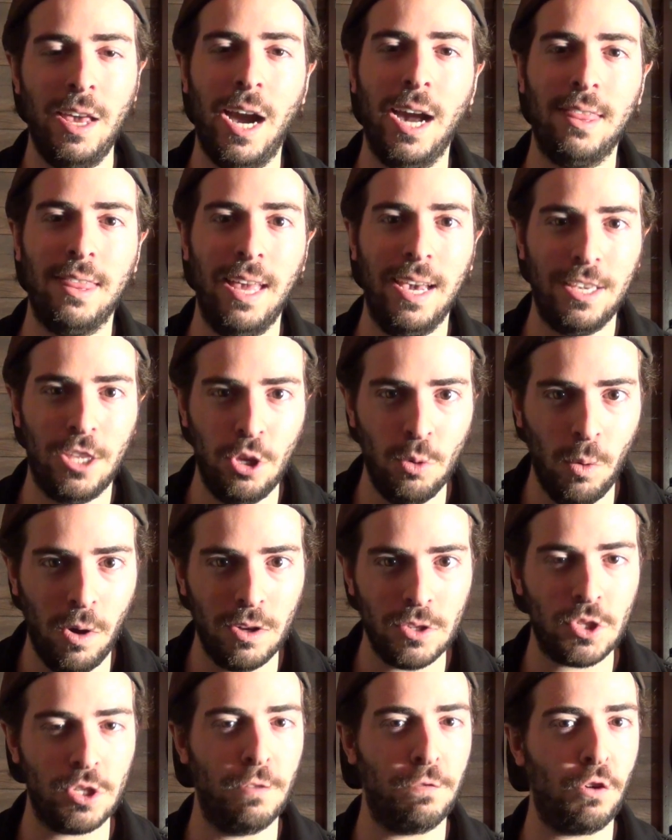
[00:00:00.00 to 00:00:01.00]
I thank you
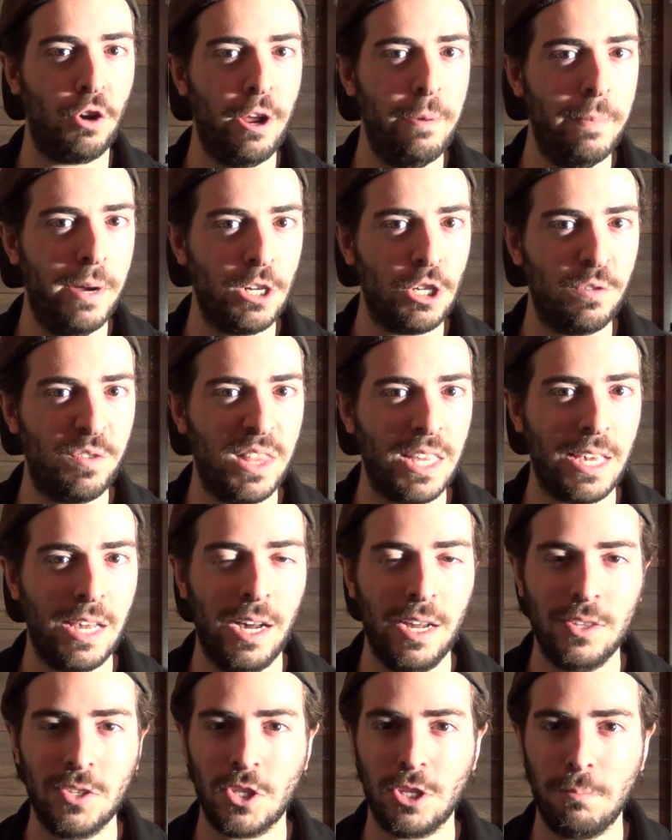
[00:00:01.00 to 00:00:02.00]
all so very much for the
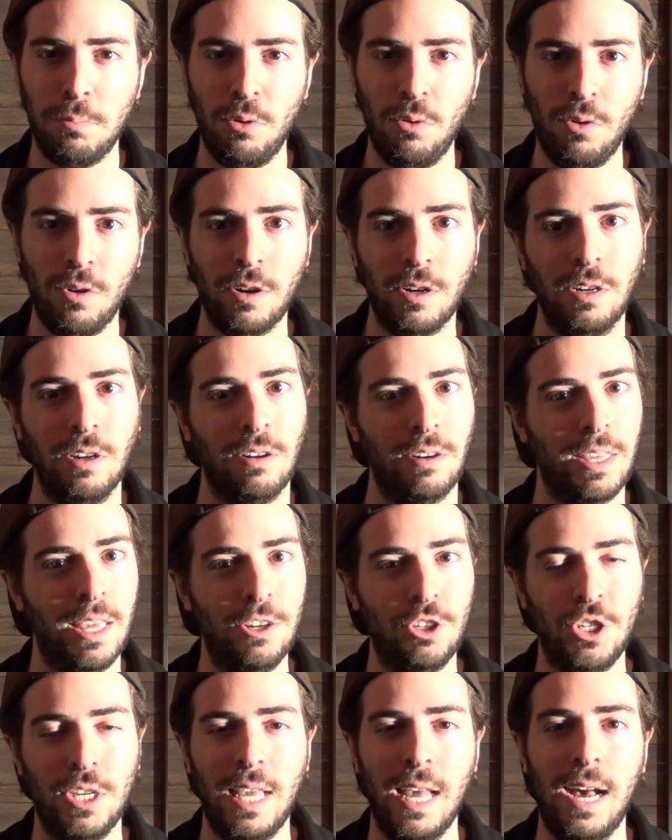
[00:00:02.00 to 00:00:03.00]
kind support, and I'll
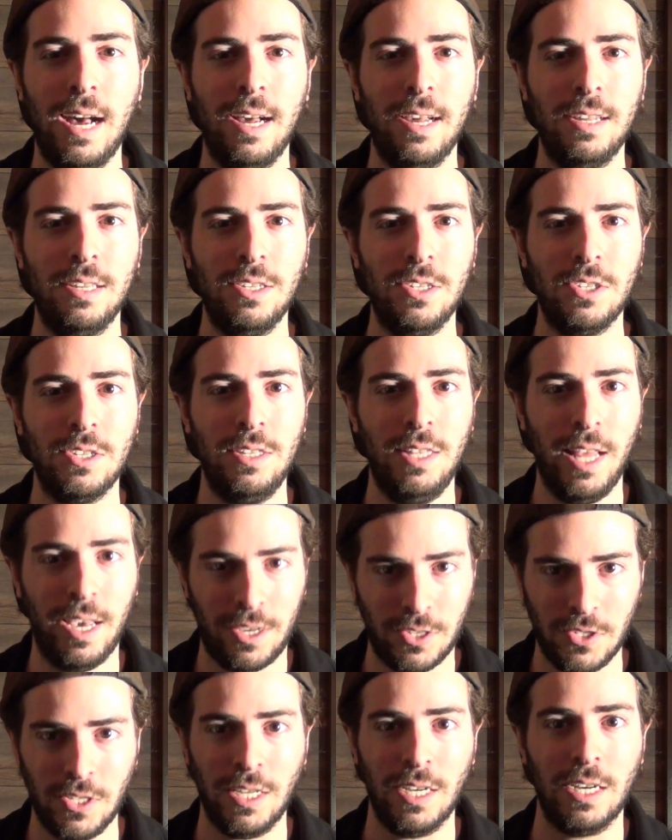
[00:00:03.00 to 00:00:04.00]
catch you guys
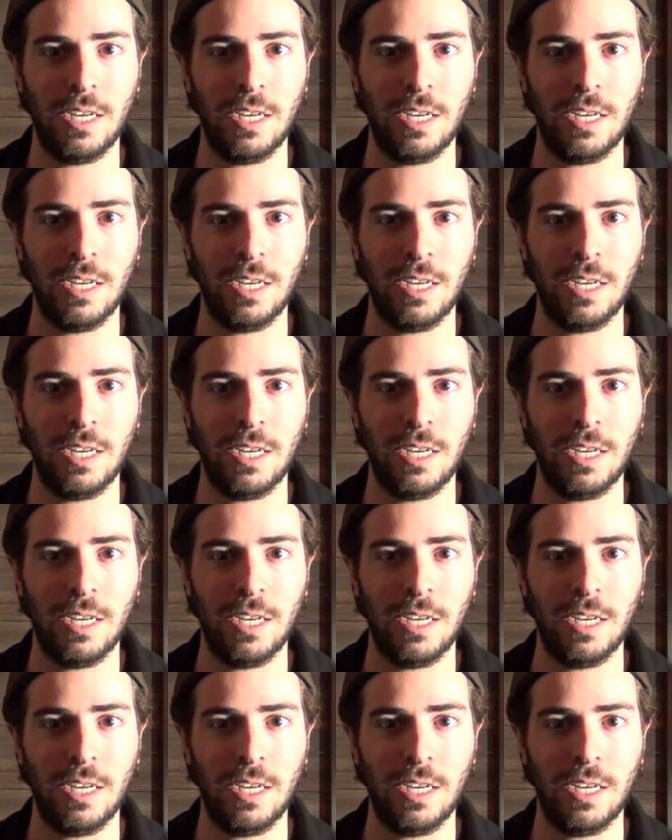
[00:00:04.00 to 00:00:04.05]
next